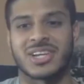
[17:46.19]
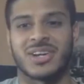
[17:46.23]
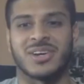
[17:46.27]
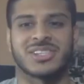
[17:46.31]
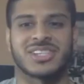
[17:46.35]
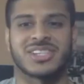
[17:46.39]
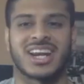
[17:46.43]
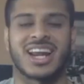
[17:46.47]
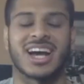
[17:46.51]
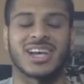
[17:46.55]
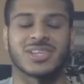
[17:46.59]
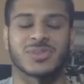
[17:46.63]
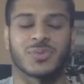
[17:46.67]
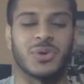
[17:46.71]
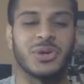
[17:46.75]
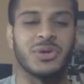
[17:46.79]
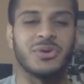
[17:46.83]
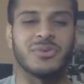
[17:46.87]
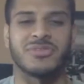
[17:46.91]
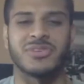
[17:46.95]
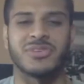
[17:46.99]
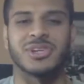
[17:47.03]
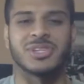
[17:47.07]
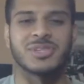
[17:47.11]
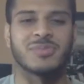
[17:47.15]
I was going to ask, what do you
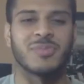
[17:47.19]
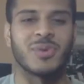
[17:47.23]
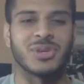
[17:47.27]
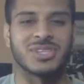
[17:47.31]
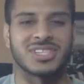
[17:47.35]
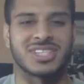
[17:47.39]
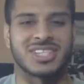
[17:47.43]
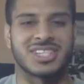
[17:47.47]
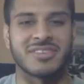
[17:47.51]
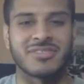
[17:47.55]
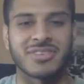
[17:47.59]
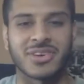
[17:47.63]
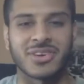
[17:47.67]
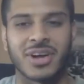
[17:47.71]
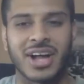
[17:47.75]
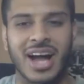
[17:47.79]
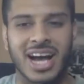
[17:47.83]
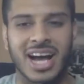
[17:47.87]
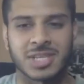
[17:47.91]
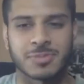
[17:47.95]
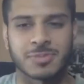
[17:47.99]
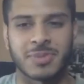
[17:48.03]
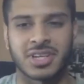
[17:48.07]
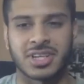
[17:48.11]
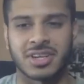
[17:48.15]
feel is the most difficult
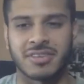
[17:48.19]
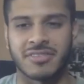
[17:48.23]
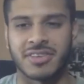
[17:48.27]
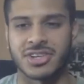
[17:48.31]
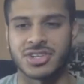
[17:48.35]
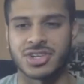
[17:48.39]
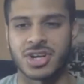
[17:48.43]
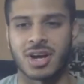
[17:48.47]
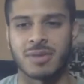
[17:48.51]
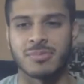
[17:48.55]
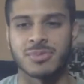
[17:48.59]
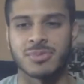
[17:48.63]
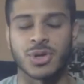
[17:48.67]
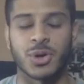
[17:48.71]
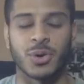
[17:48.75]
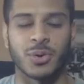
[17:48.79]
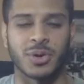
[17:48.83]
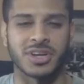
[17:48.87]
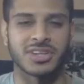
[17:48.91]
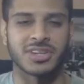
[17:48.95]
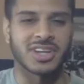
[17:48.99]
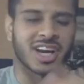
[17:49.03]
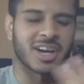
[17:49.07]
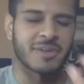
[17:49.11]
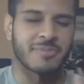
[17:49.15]
aspect of your job? So
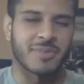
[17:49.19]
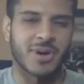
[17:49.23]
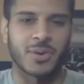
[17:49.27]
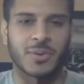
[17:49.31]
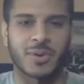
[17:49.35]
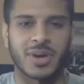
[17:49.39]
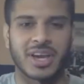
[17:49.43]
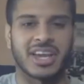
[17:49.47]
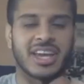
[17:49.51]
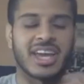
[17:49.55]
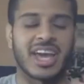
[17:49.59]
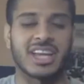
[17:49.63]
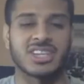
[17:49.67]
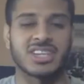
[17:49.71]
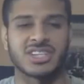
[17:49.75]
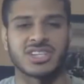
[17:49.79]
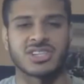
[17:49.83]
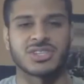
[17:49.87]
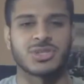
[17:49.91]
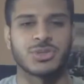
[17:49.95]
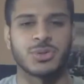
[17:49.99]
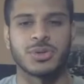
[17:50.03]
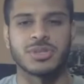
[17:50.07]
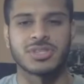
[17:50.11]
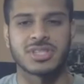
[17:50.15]
you're talking about engaging
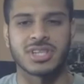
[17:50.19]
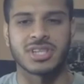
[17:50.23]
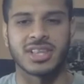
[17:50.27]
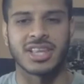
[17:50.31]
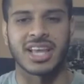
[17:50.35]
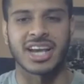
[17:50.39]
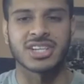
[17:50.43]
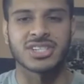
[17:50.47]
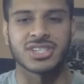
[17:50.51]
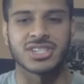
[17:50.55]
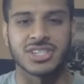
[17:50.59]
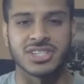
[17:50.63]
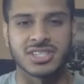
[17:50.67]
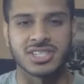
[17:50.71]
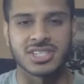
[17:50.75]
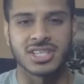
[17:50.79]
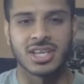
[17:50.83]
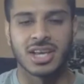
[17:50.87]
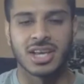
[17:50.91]
students in lectures.